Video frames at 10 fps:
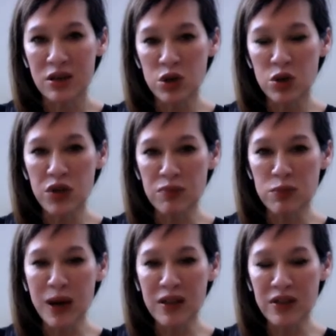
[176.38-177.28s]
You
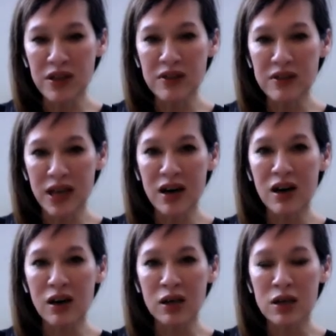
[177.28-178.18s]
might think they
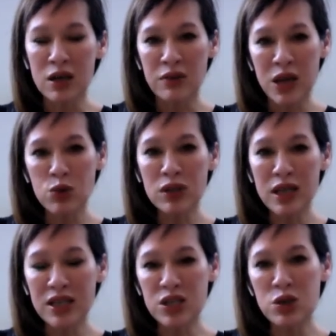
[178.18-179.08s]
are. They will
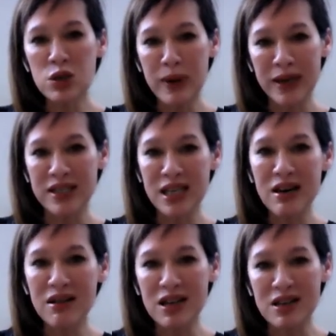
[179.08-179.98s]
exude
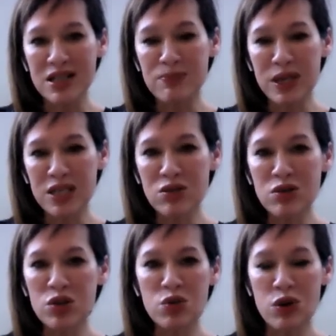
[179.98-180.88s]
bacteria, but as
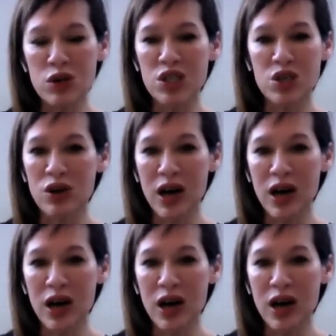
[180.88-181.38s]
long as you wash your